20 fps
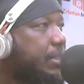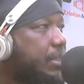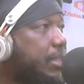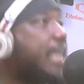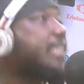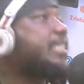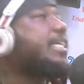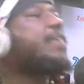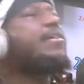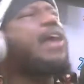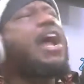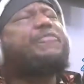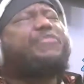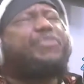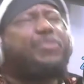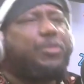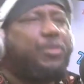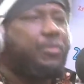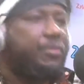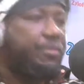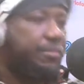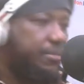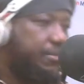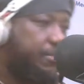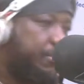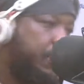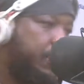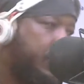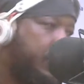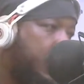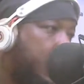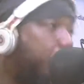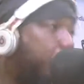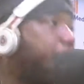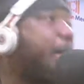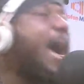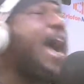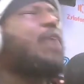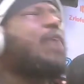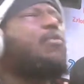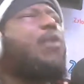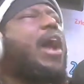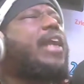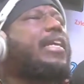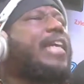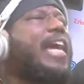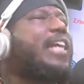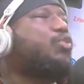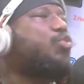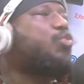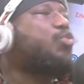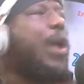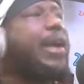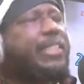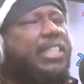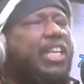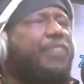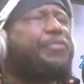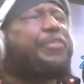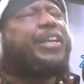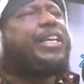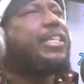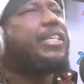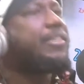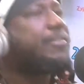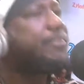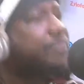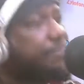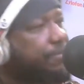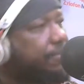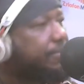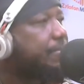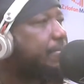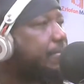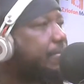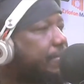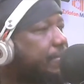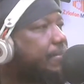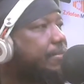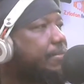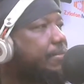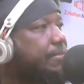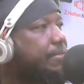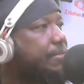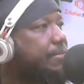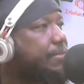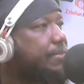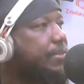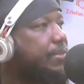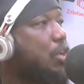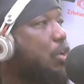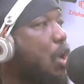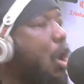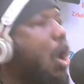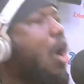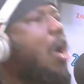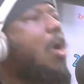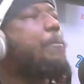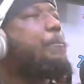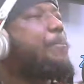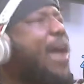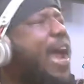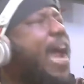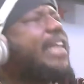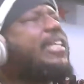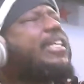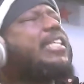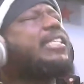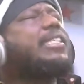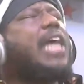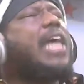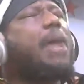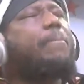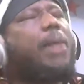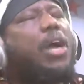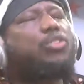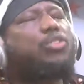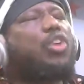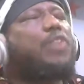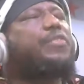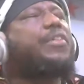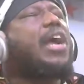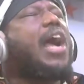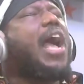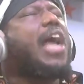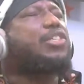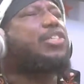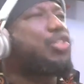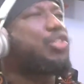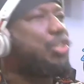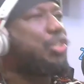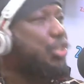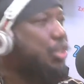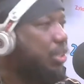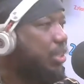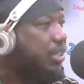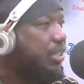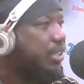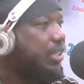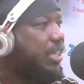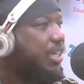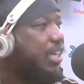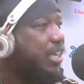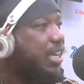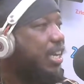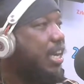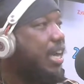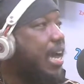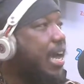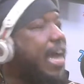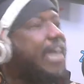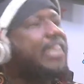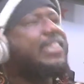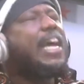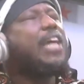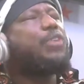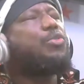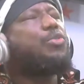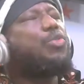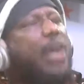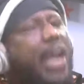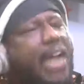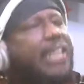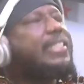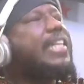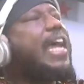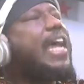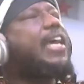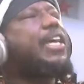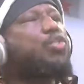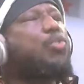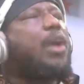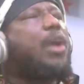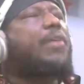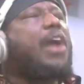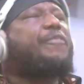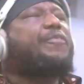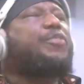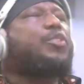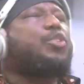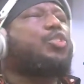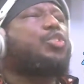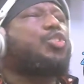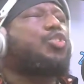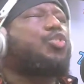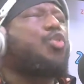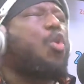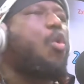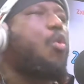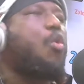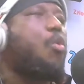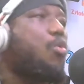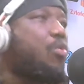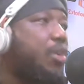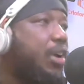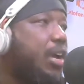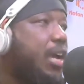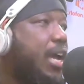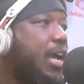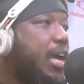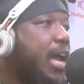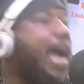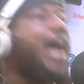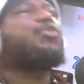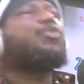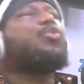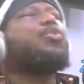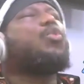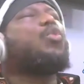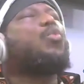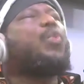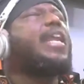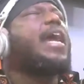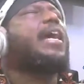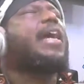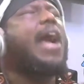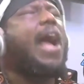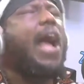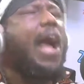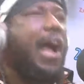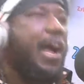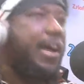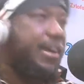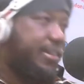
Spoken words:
There's a raffle. Buy one, get 20 free. Oh, pay this amount of cash. And then you enter into a raffle draw and you'll win a car.